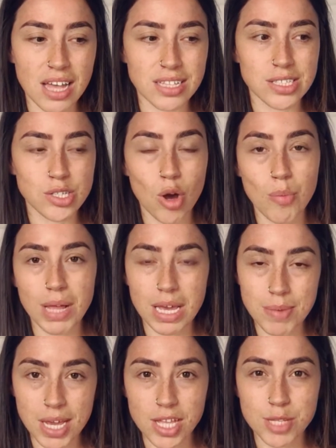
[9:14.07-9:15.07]
and stop
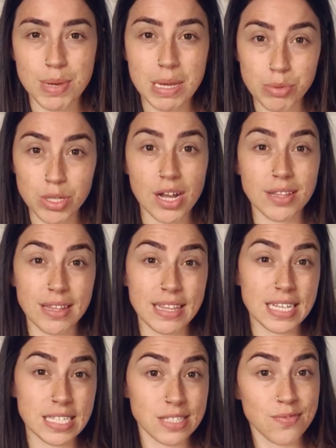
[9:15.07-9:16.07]
blaming other people or other
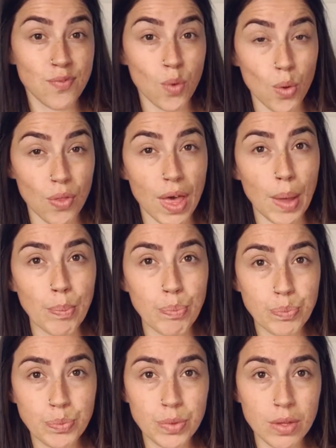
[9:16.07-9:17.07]
things for
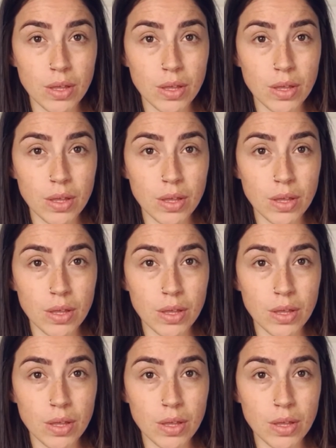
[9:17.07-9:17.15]
them.